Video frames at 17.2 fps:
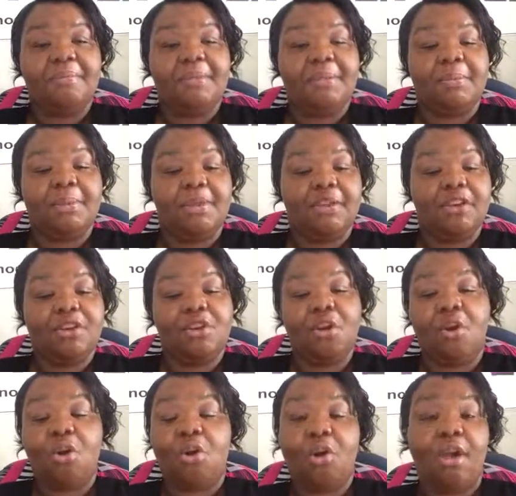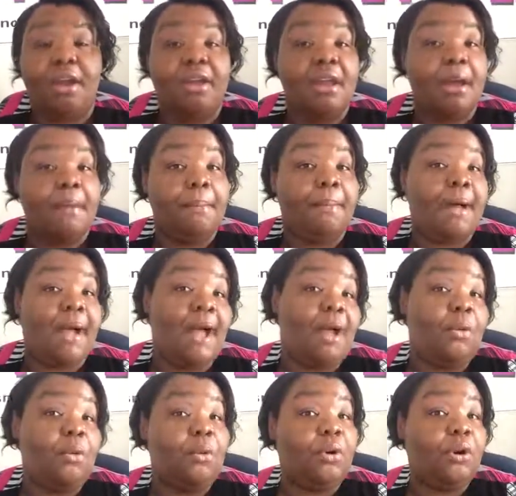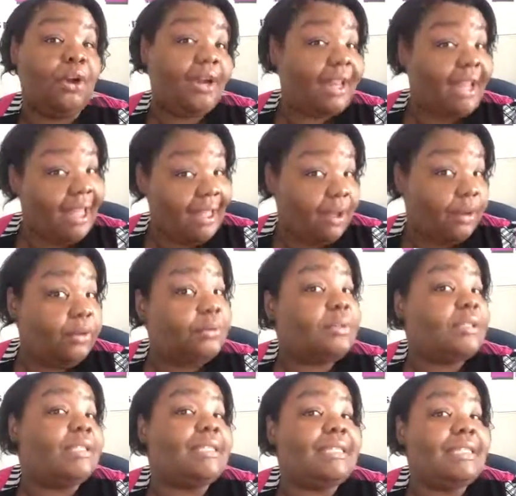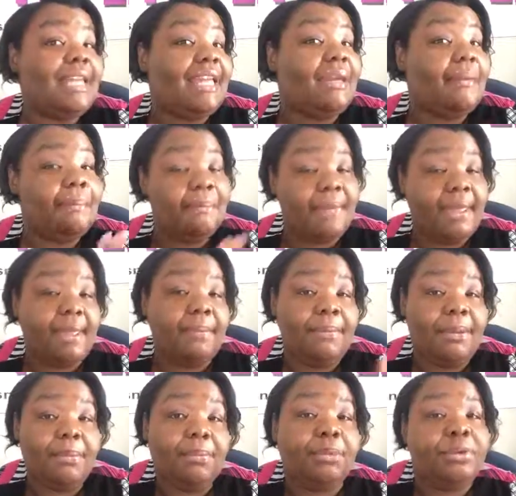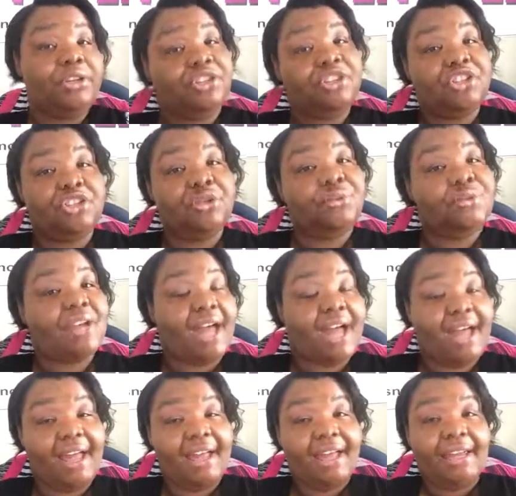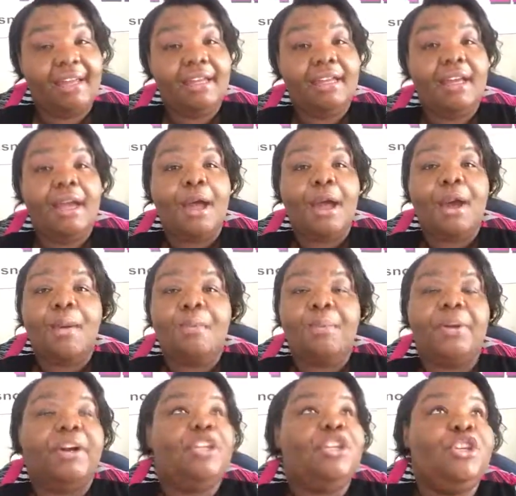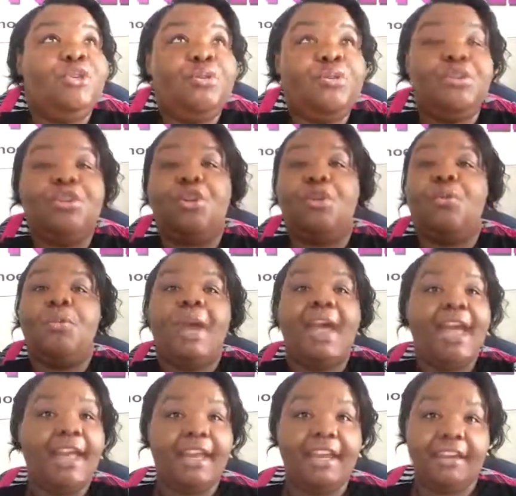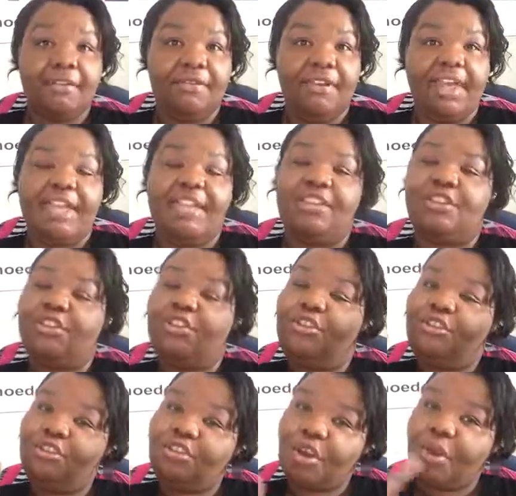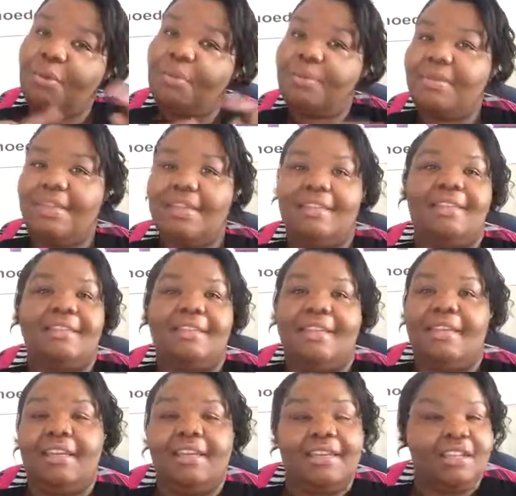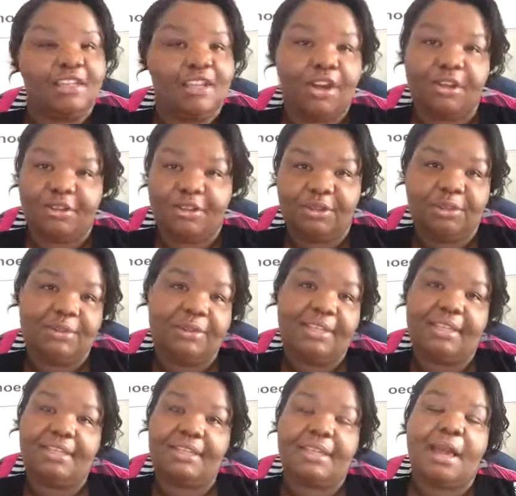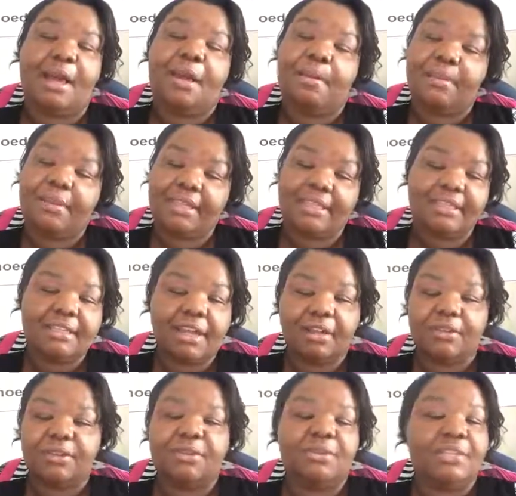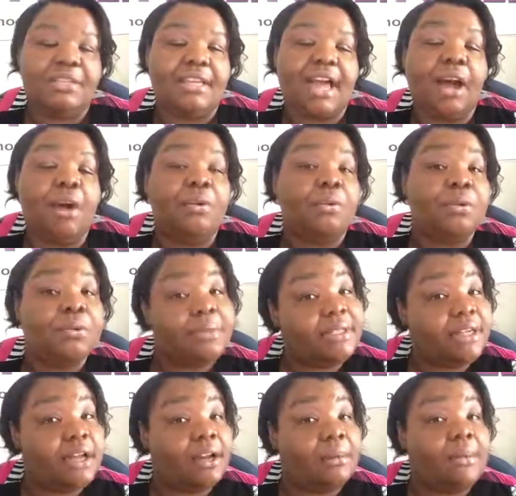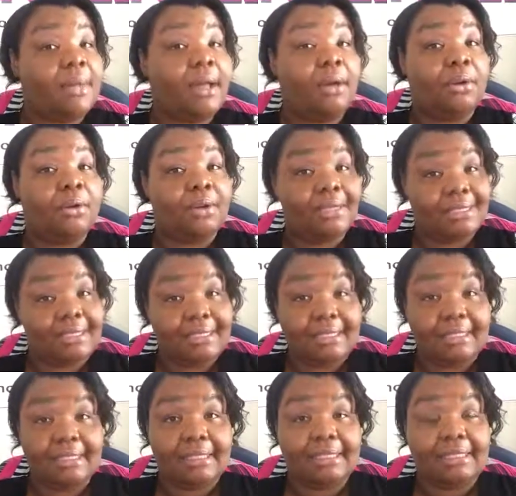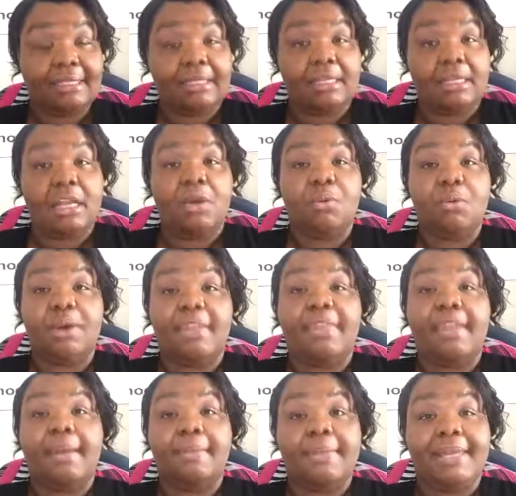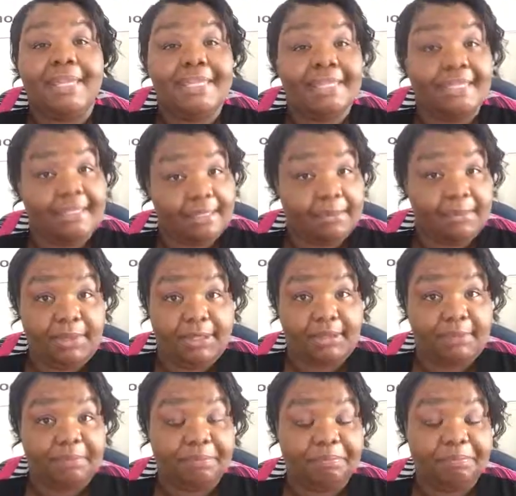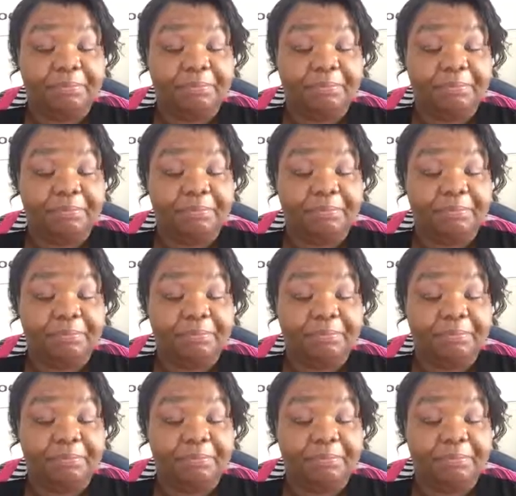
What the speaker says: Depending on my workouts, it may be pushed to 9, but you will know way in advance so you don't miss any Talk Tuesdays. But this Talk Tuesday, I will be talking about consistency and what that means to me.